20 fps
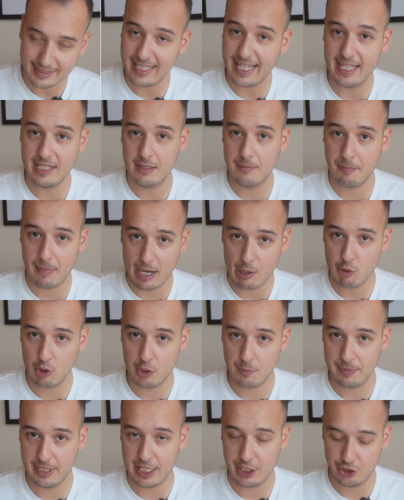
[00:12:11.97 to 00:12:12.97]
Then my
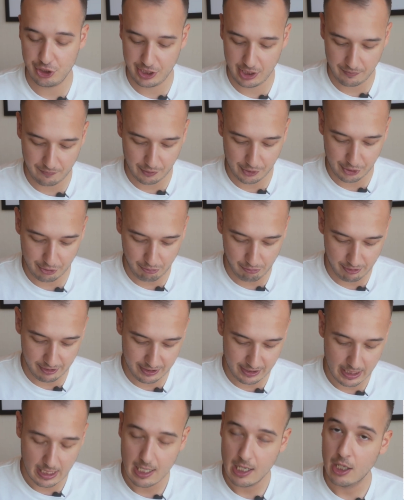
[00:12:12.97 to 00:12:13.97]
recommendation here for you
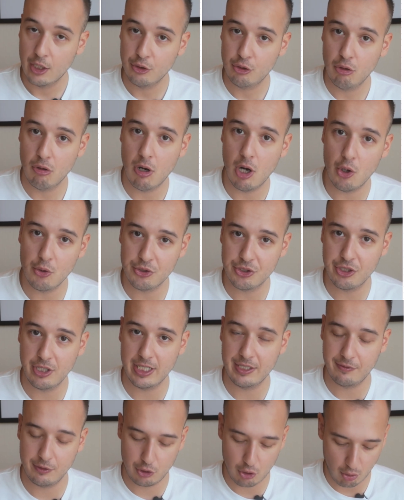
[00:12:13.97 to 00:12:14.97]
is to host your
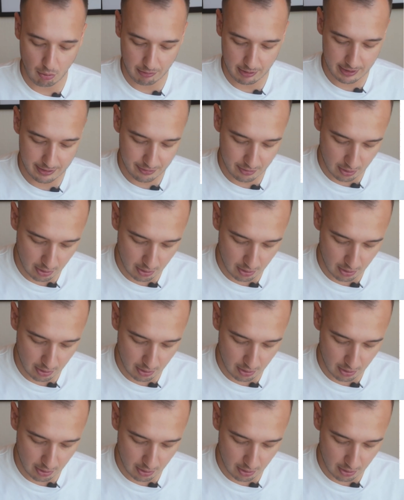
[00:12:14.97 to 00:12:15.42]
editorials